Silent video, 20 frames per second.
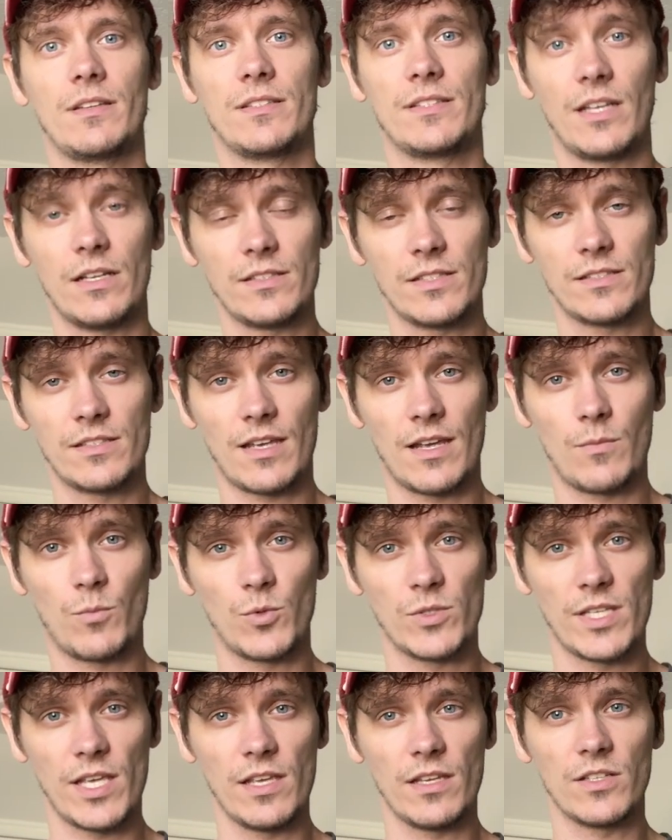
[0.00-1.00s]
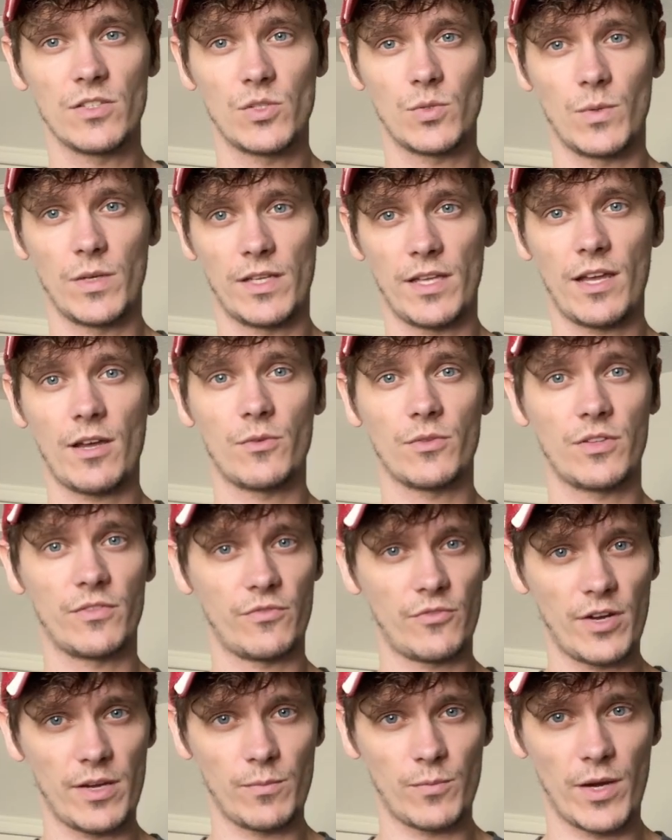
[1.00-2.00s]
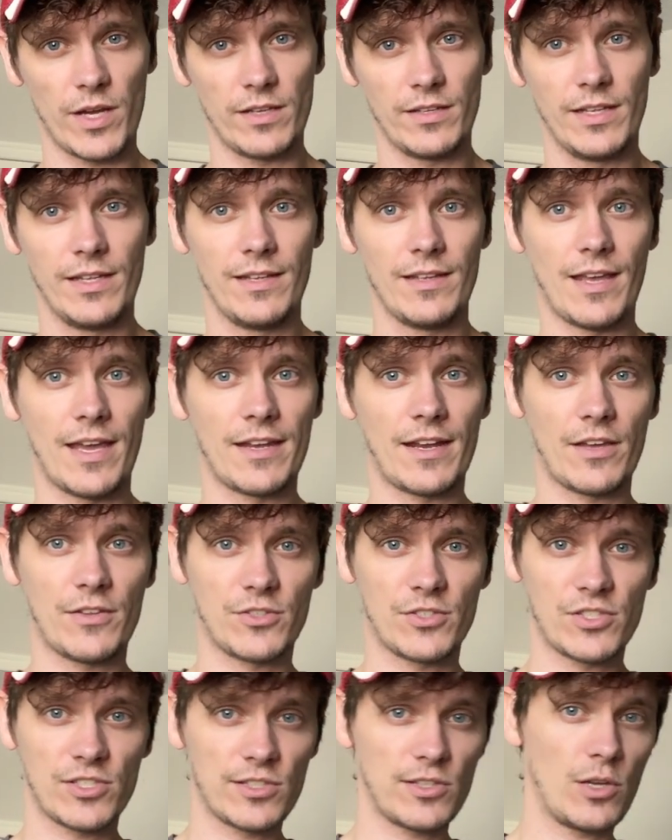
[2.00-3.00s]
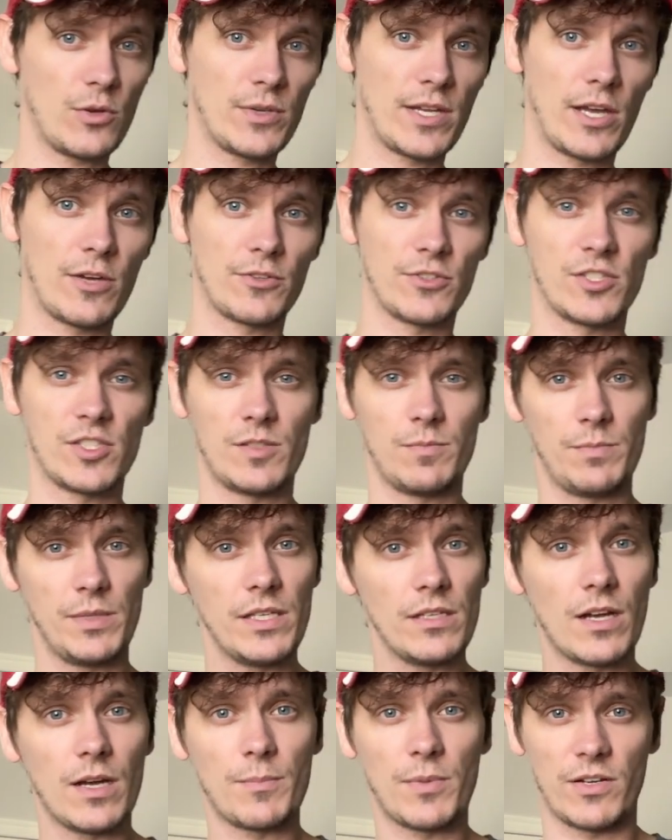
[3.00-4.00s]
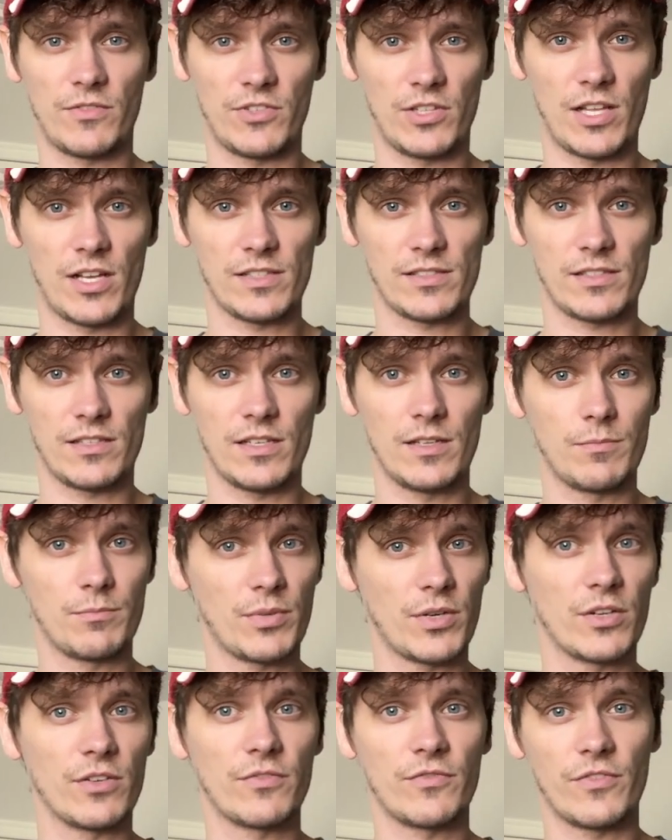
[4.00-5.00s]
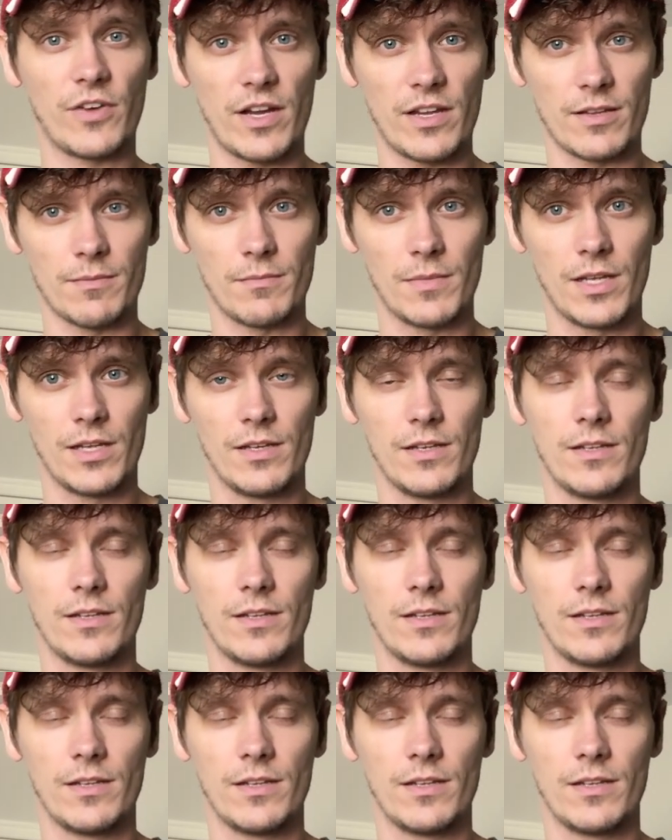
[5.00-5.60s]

Delta time will take into account the frame rate and either slow down or speed up our velocity per frame.